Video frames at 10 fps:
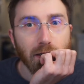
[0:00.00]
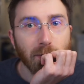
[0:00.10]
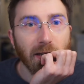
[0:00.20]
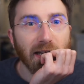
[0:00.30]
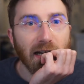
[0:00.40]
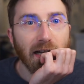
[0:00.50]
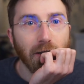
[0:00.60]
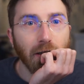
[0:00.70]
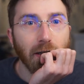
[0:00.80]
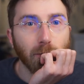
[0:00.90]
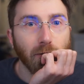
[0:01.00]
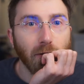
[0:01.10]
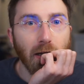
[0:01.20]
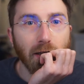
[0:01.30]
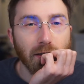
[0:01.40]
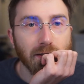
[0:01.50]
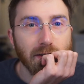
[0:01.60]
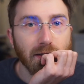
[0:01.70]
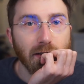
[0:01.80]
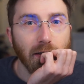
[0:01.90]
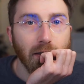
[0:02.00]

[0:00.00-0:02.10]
to make higher end products,